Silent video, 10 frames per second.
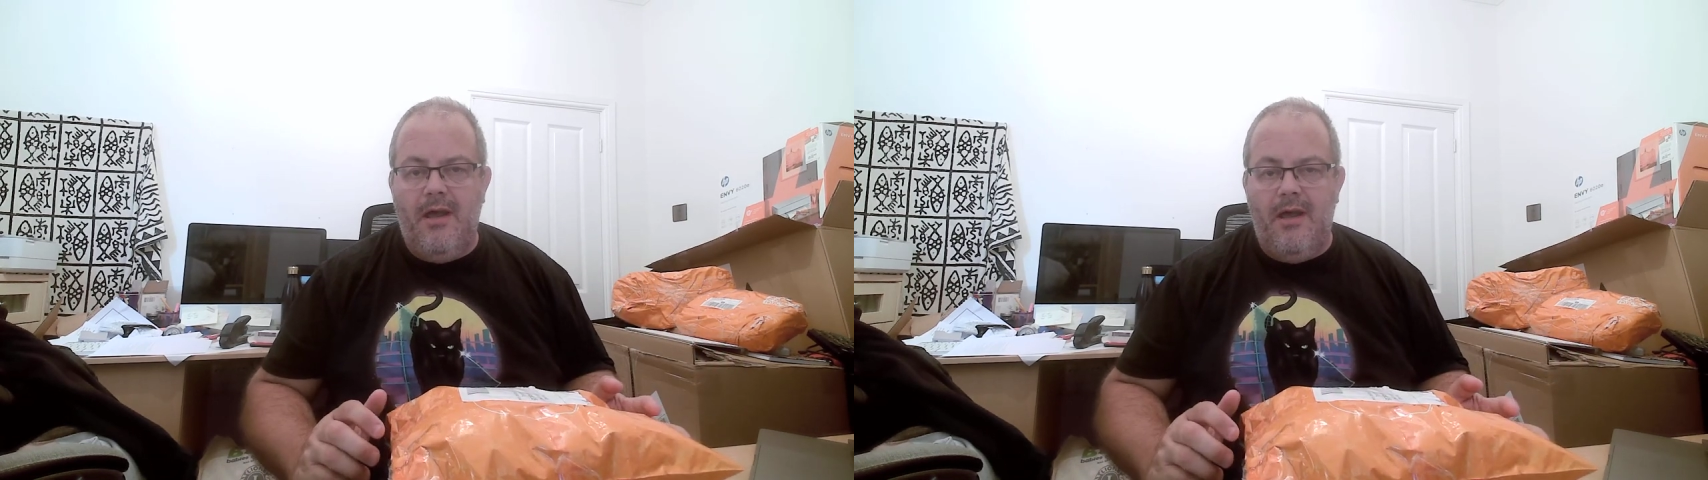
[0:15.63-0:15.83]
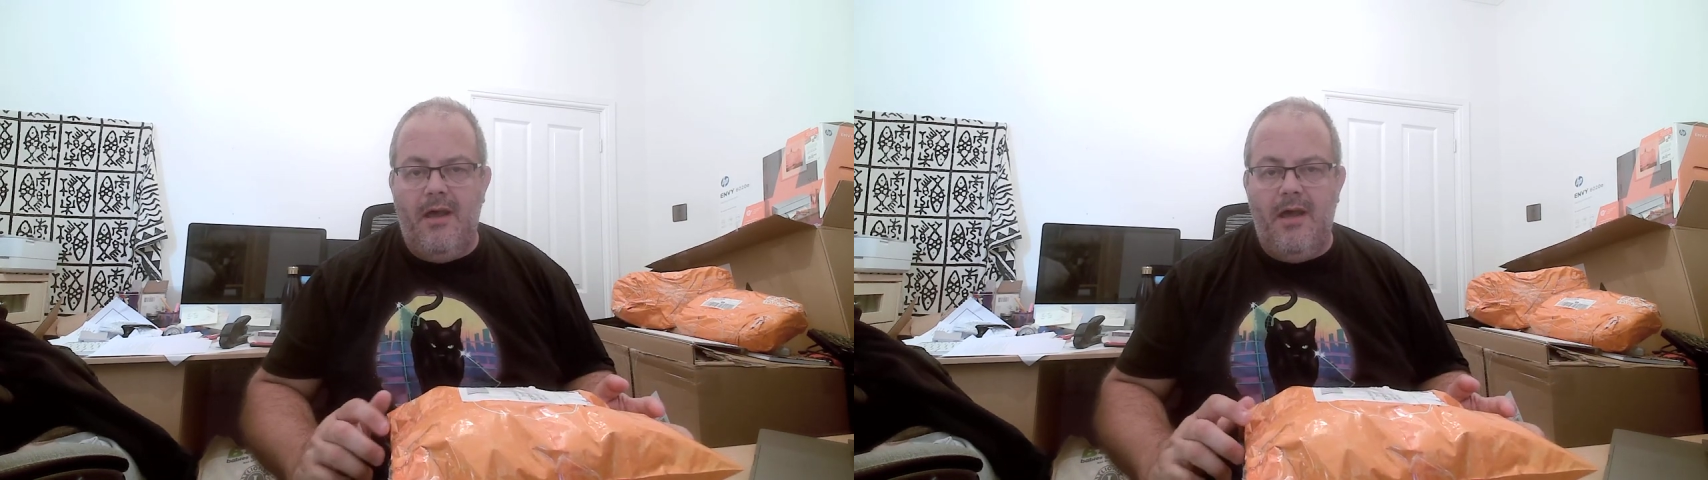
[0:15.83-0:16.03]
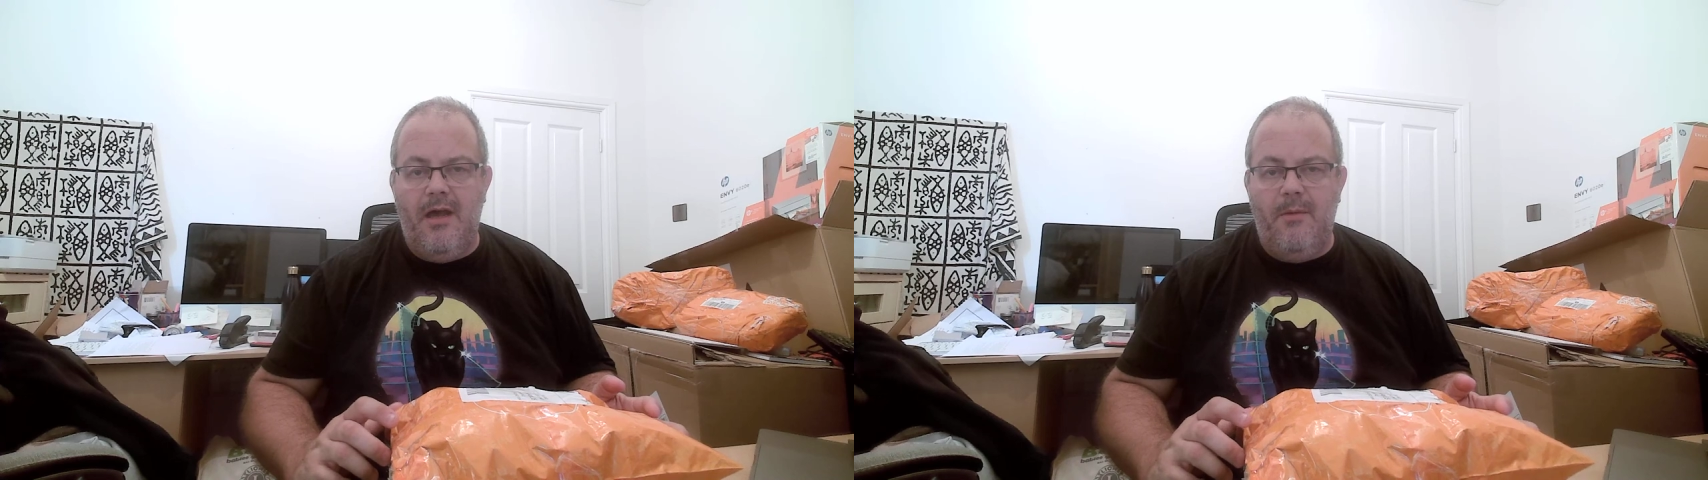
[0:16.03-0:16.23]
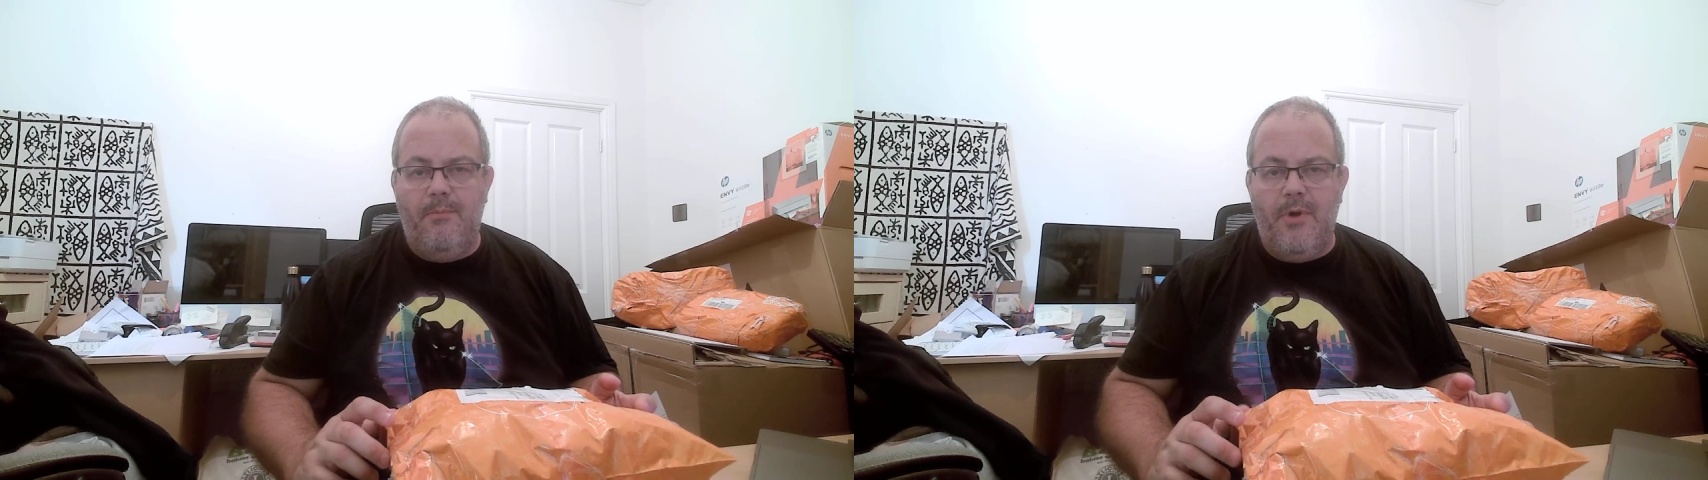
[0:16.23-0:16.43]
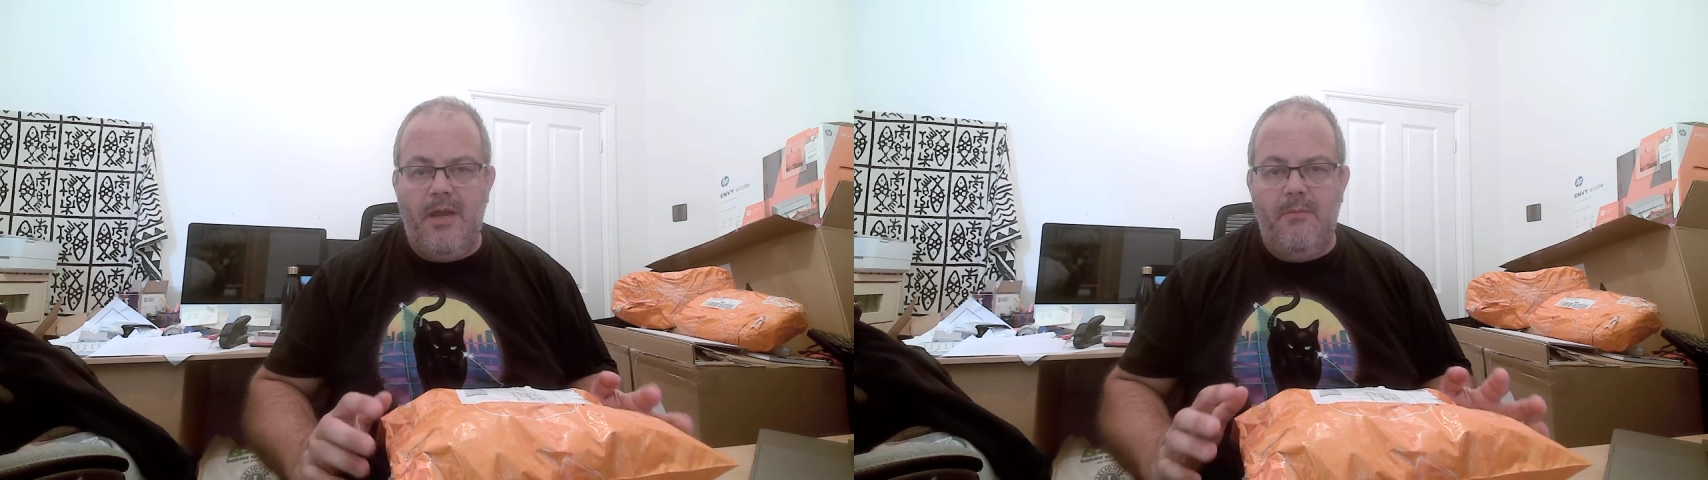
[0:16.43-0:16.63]

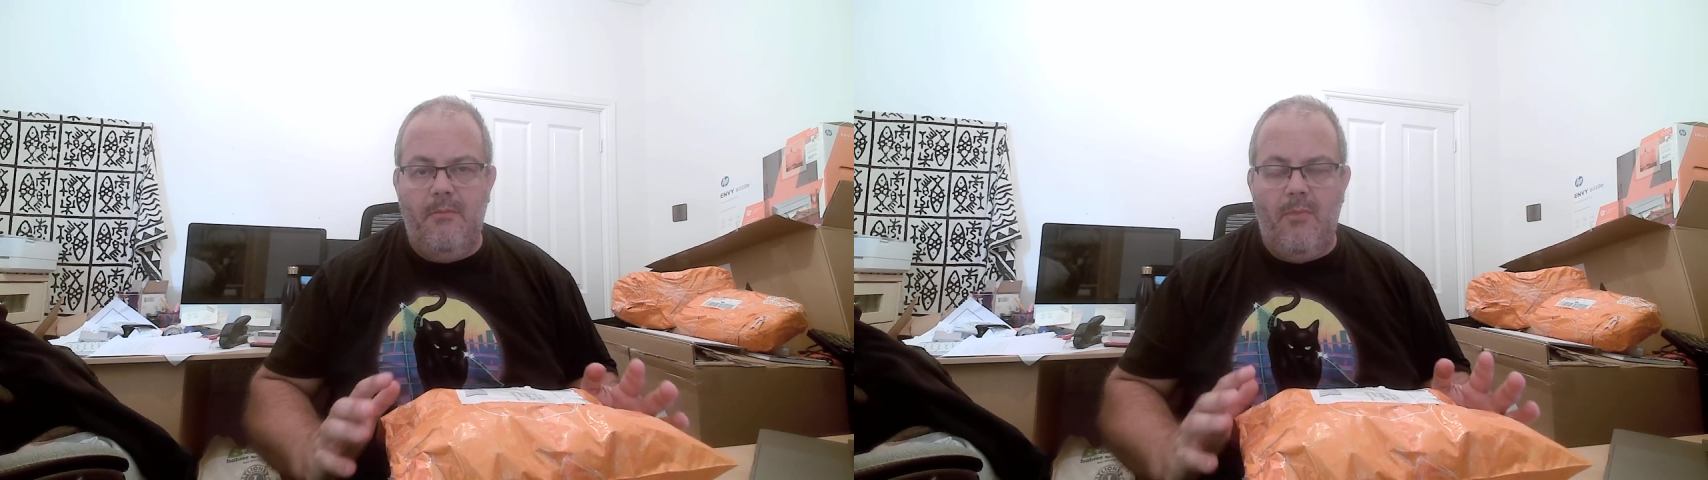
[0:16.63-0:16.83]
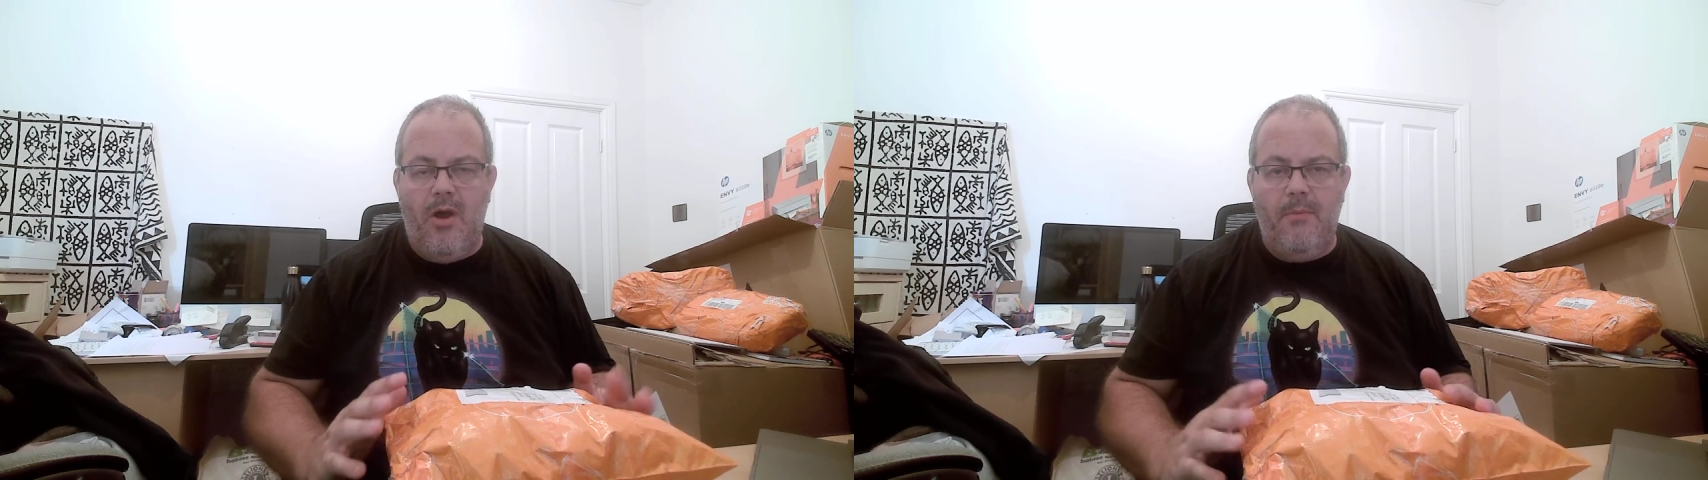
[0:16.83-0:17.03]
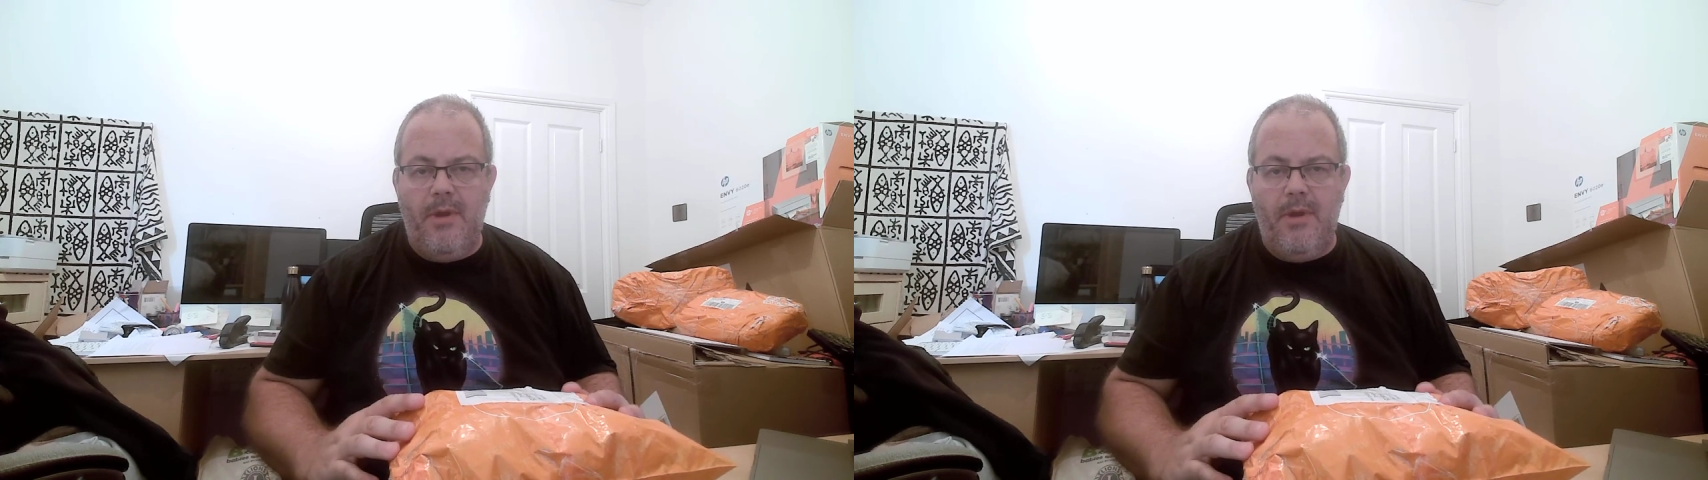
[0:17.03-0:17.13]
but in my